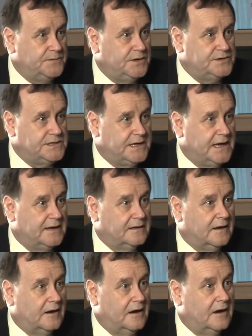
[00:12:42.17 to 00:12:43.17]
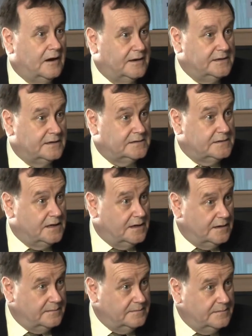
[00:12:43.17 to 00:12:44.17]

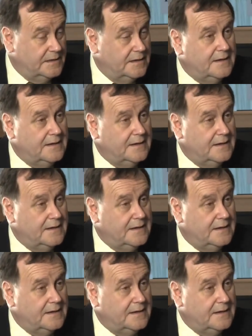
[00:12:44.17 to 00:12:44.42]
uglii.com,